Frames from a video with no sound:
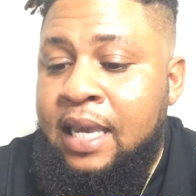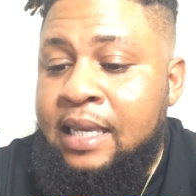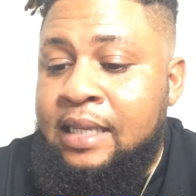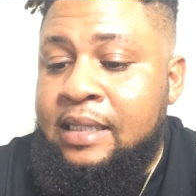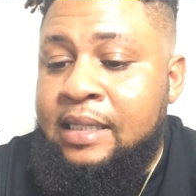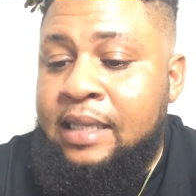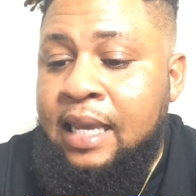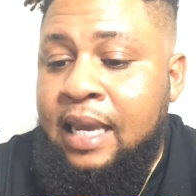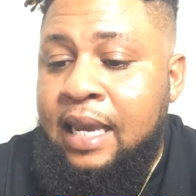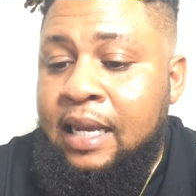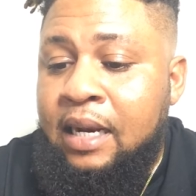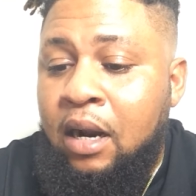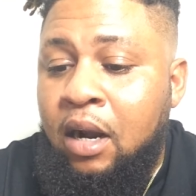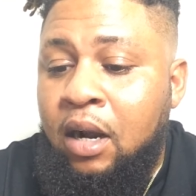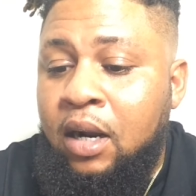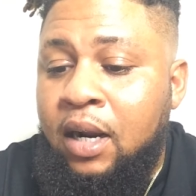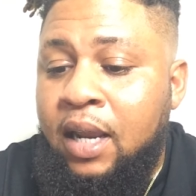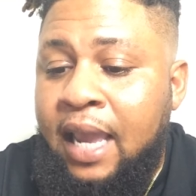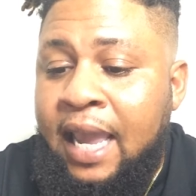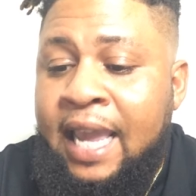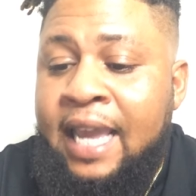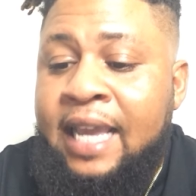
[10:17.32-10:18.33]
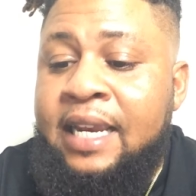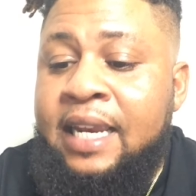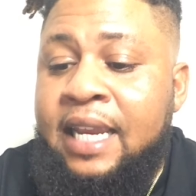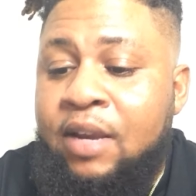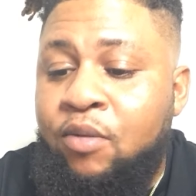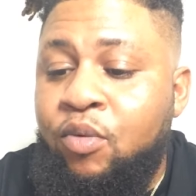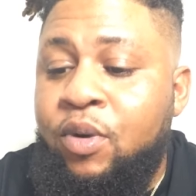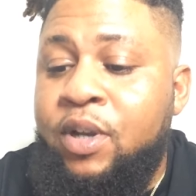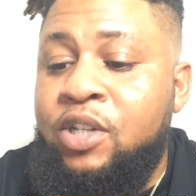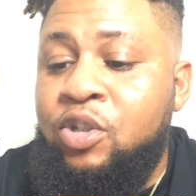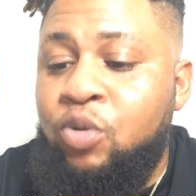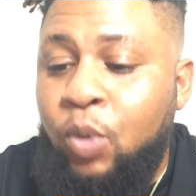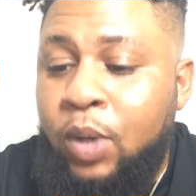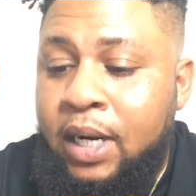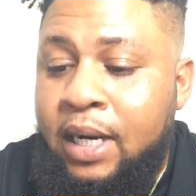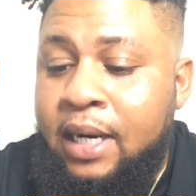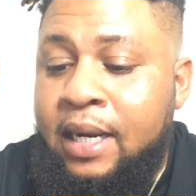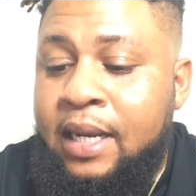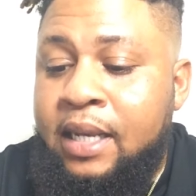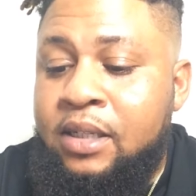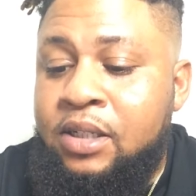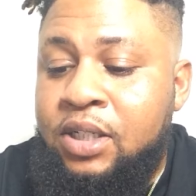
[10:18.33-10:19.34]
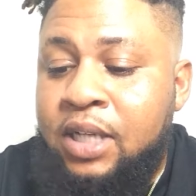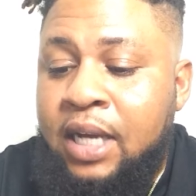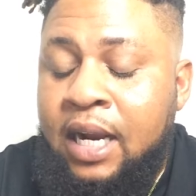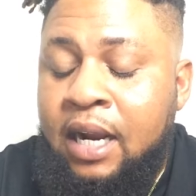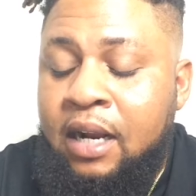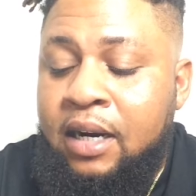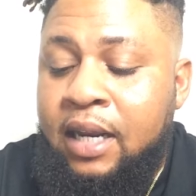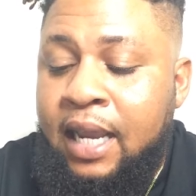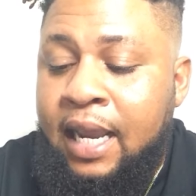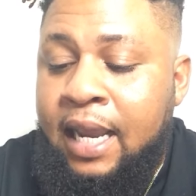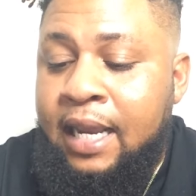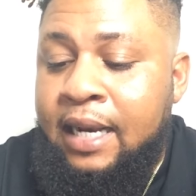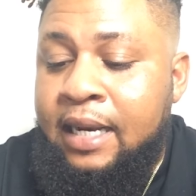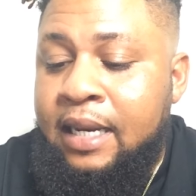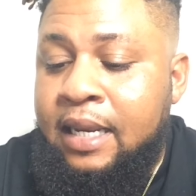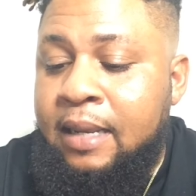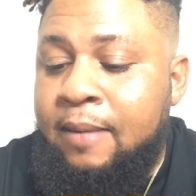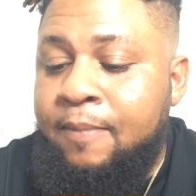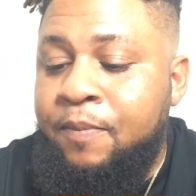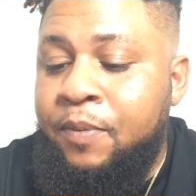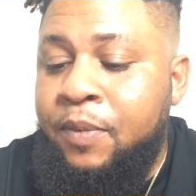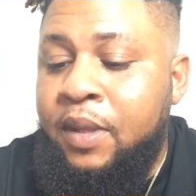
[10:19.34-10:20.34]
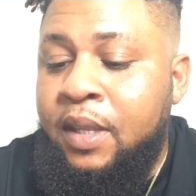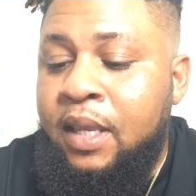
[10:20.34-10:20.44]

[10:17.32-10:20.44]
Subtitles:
said, Andy retweeted it. Shout out to Andy.